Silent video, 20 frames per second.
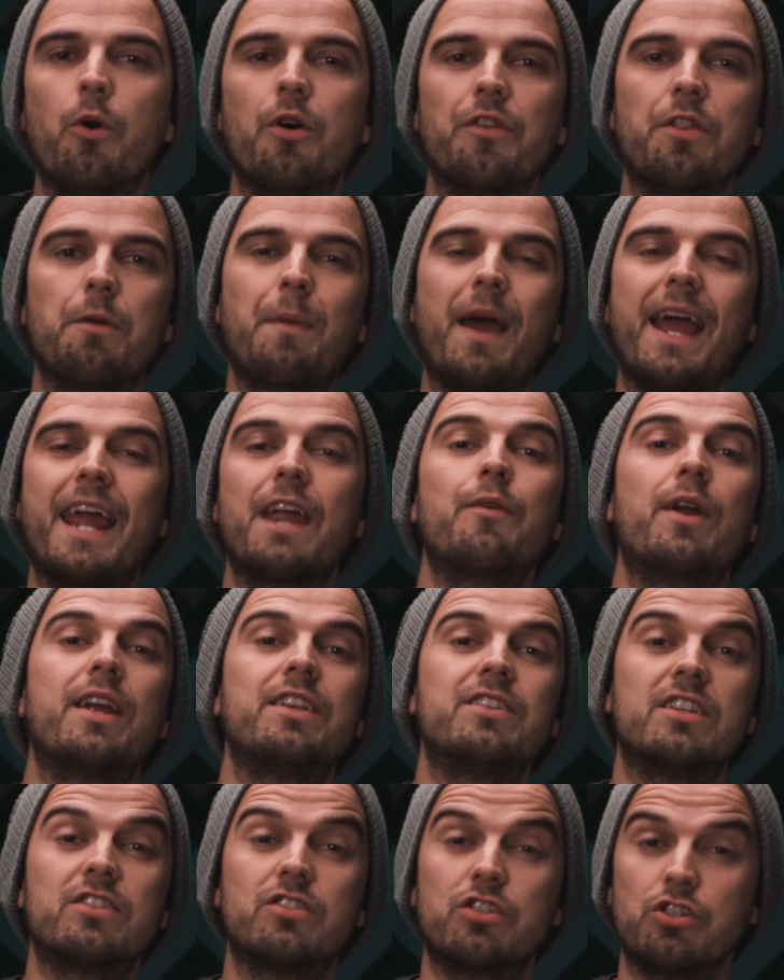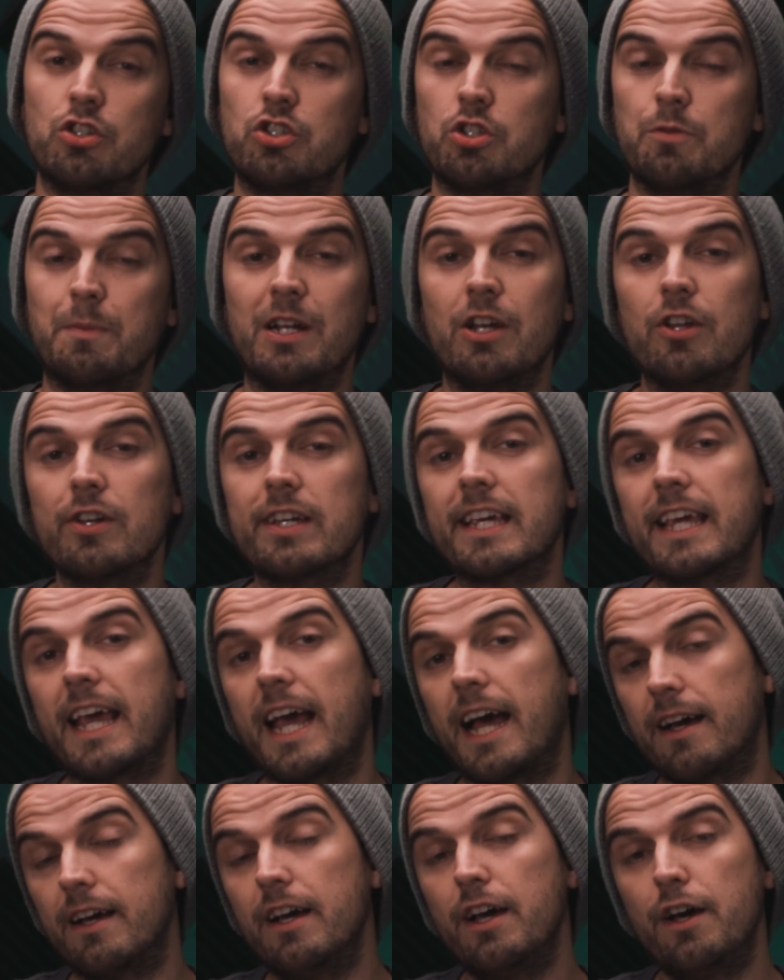what the pay range is that you should be looking
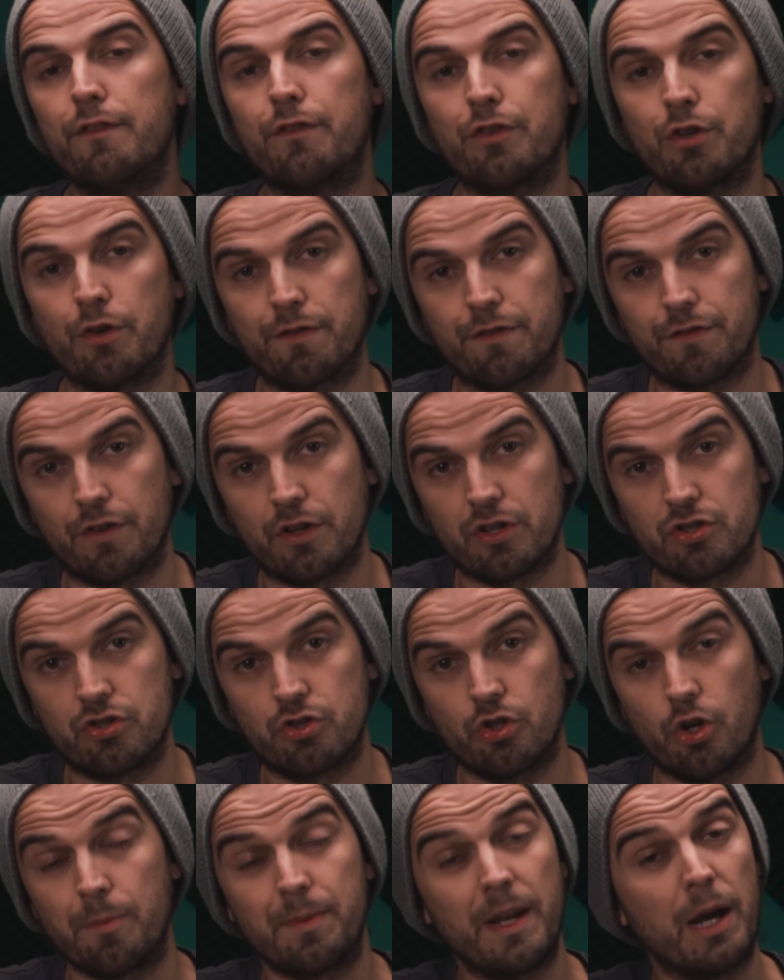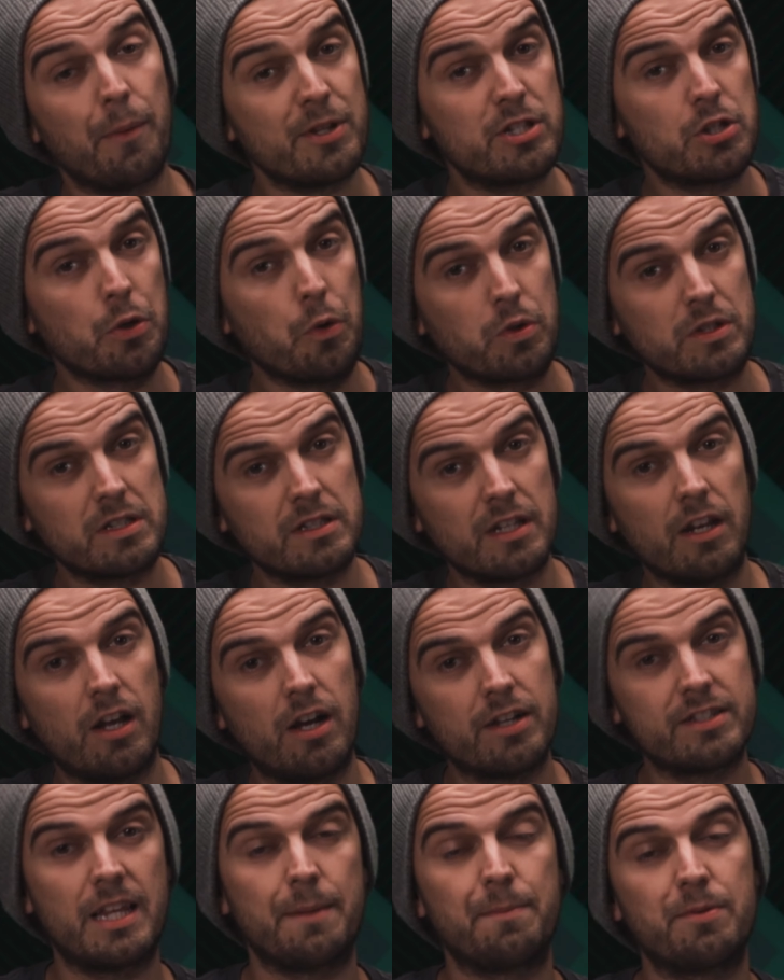at for your first job. Now we talked in the
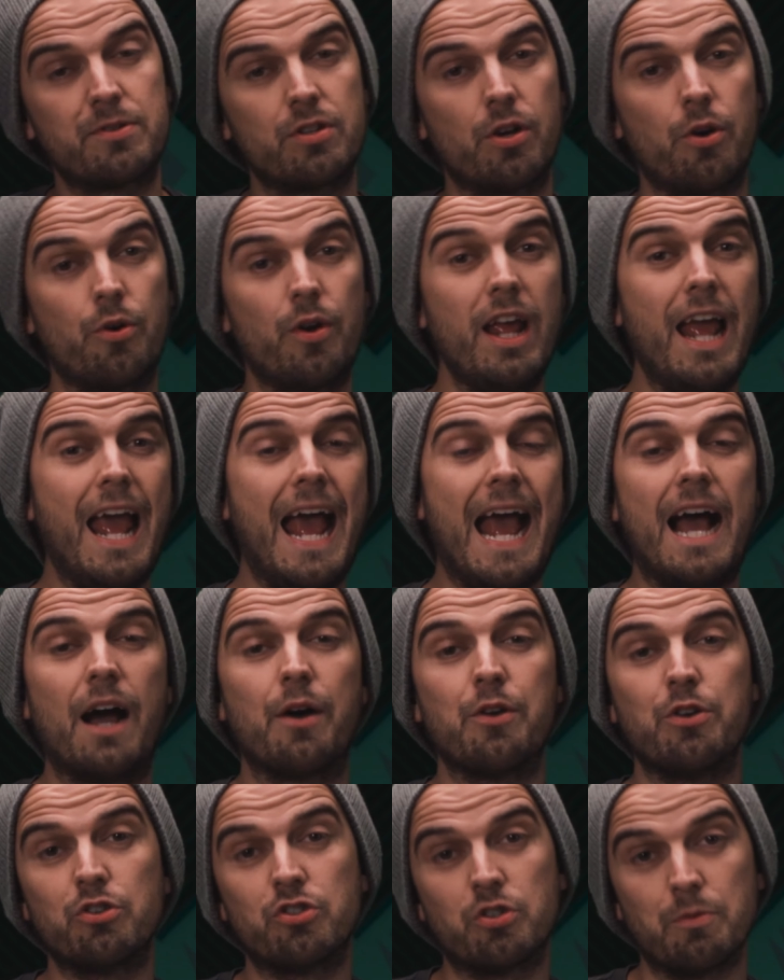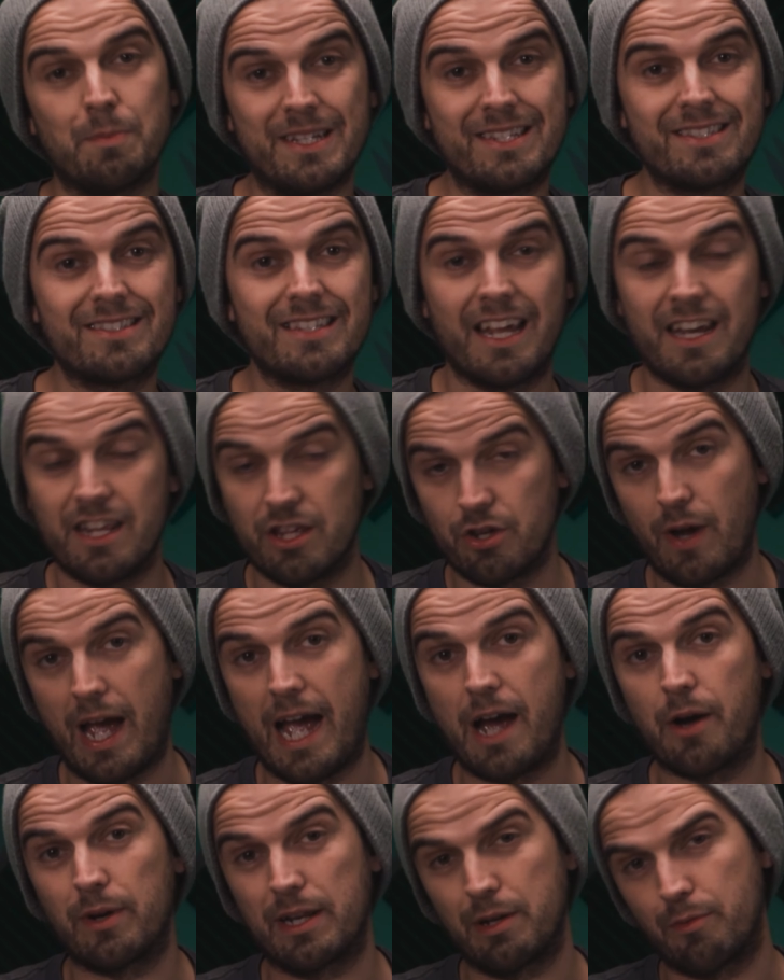last episode how you should be setting your
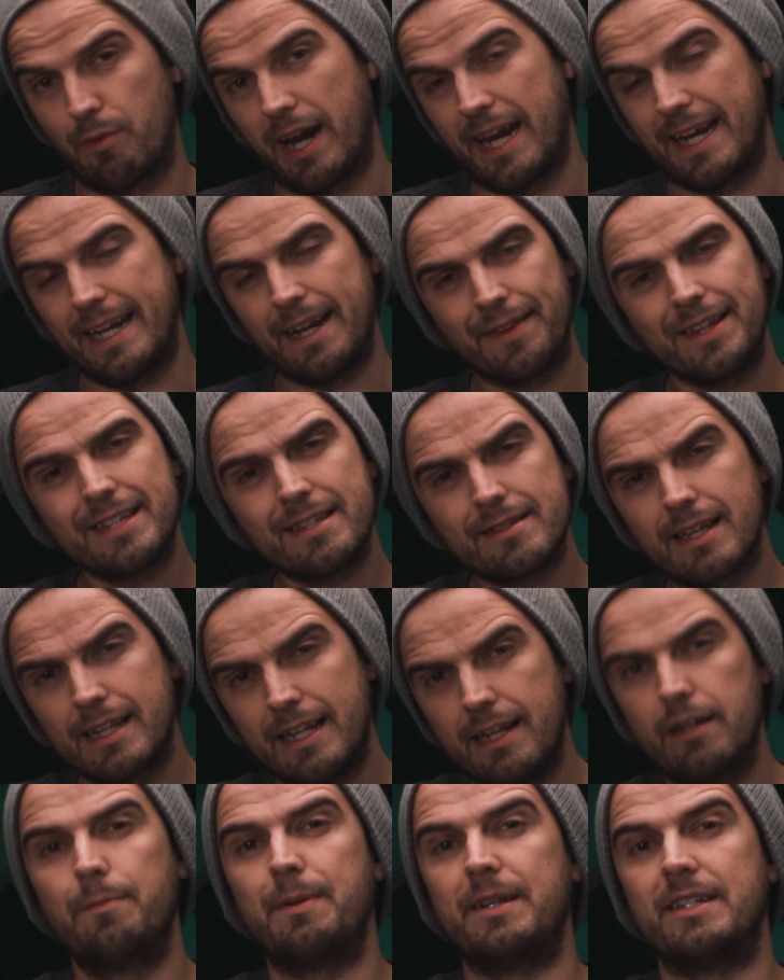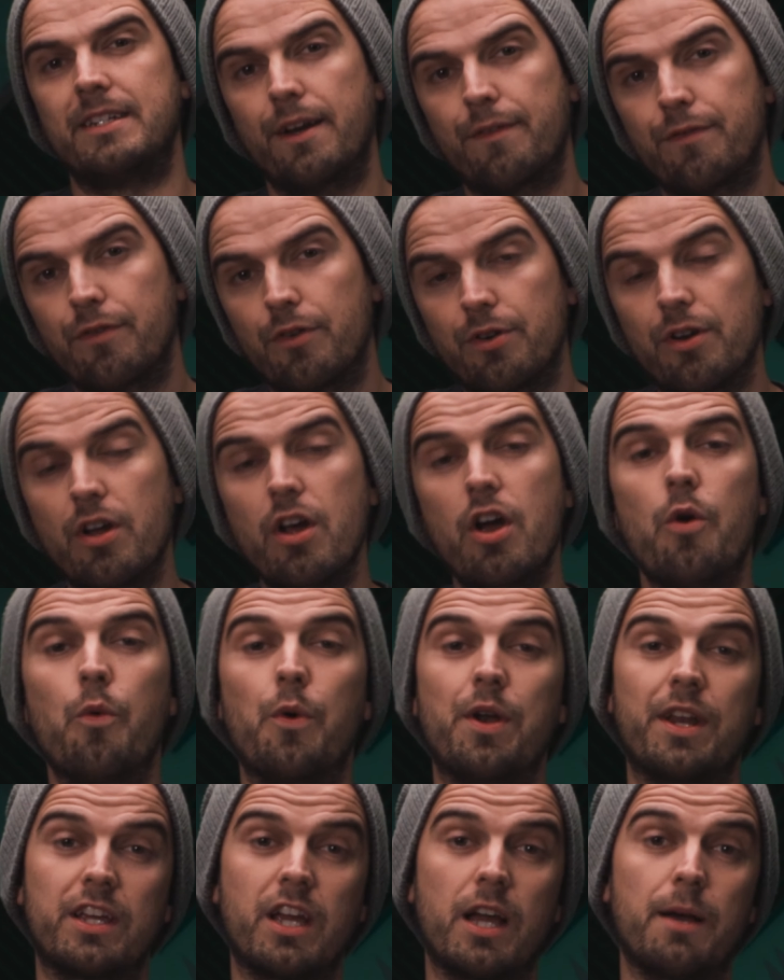hourly rate. Now this is a little bit different
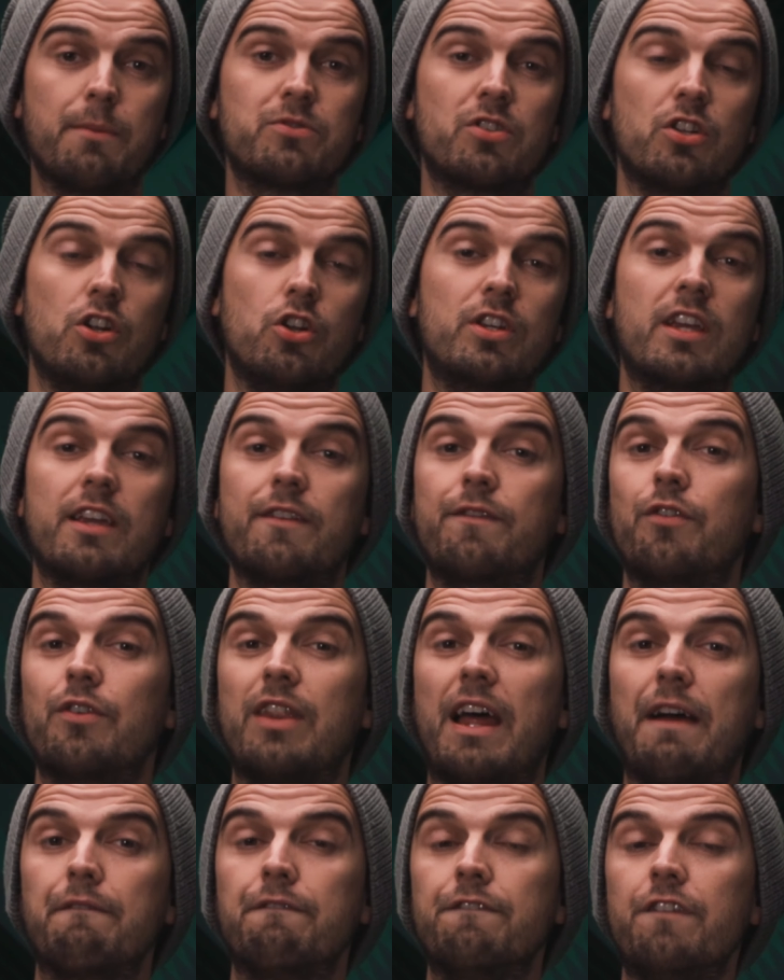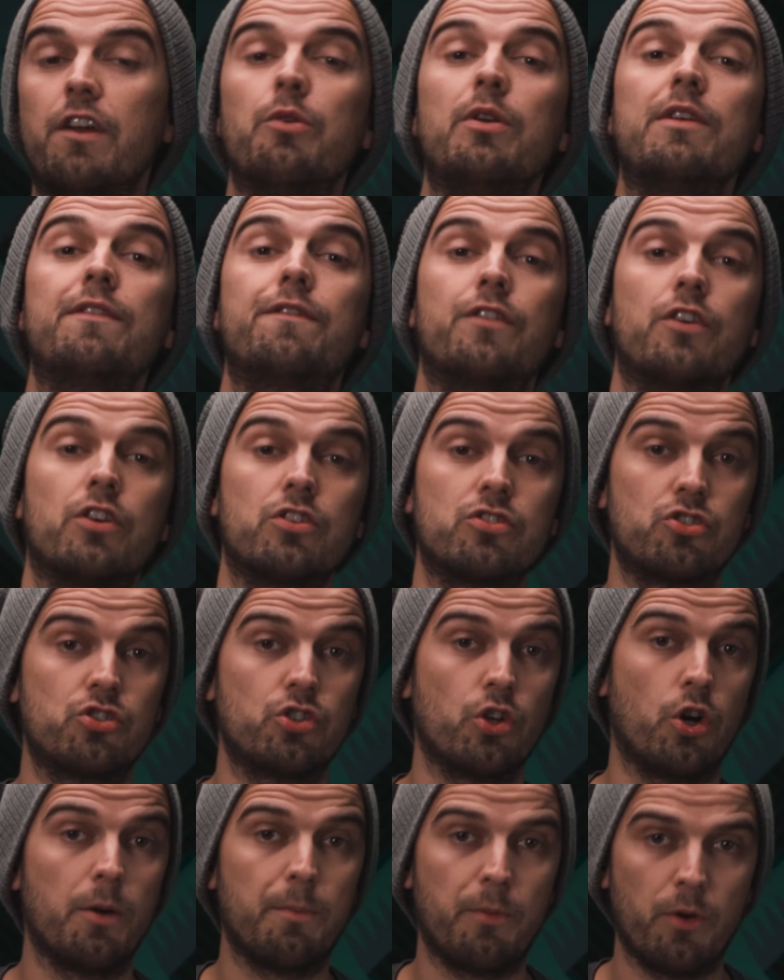when it comes to looking for that very first
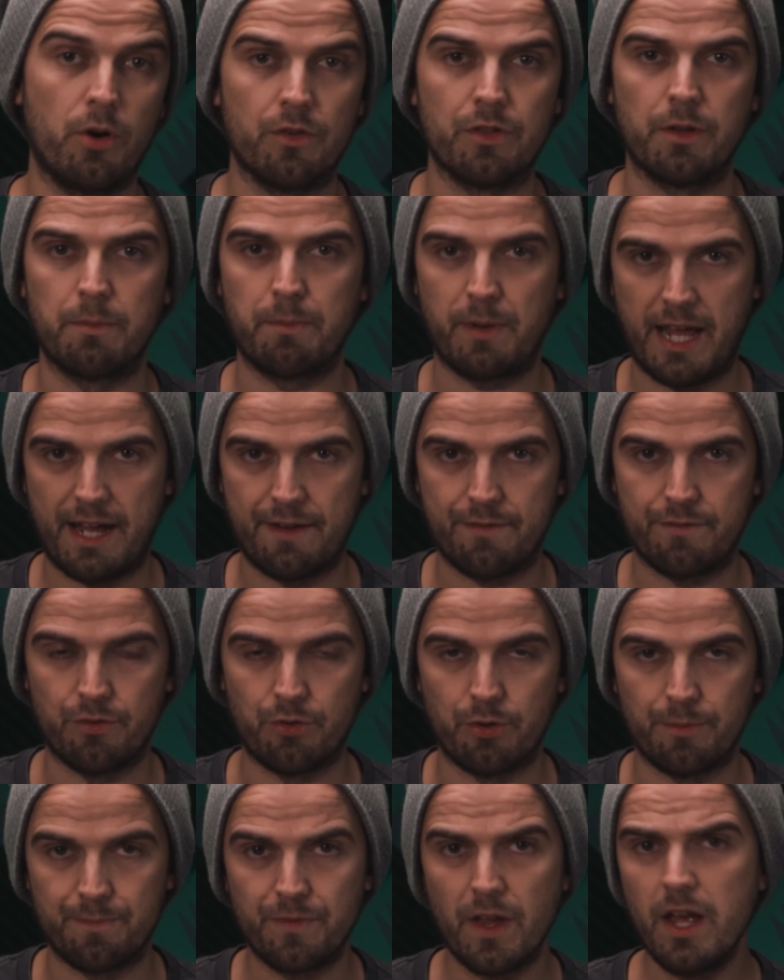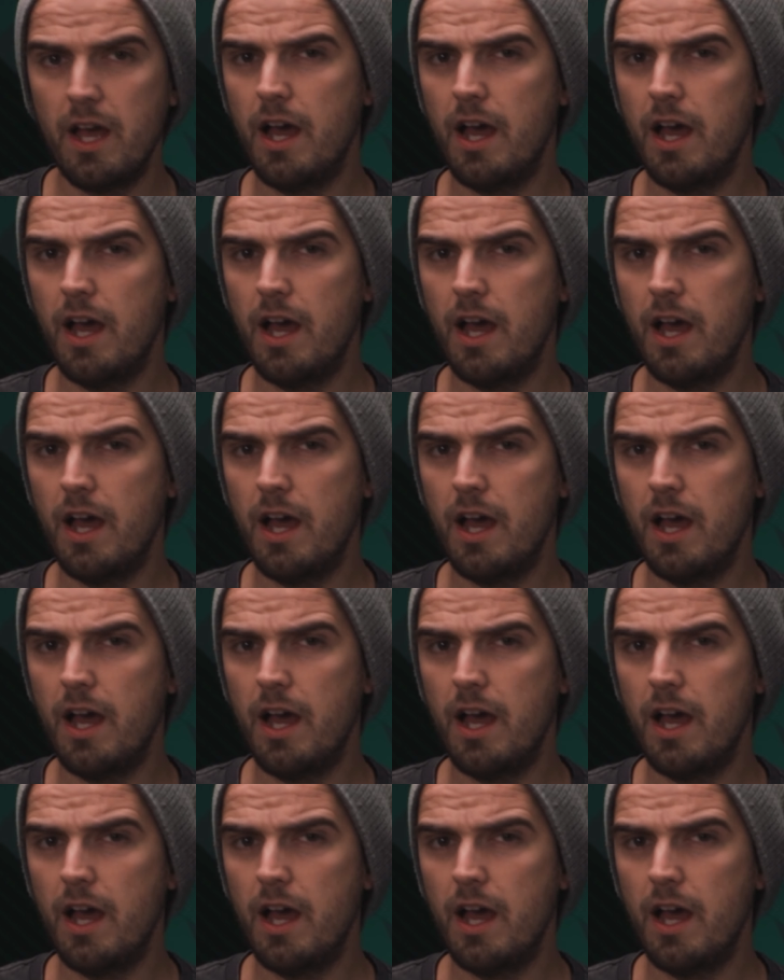job on the platform.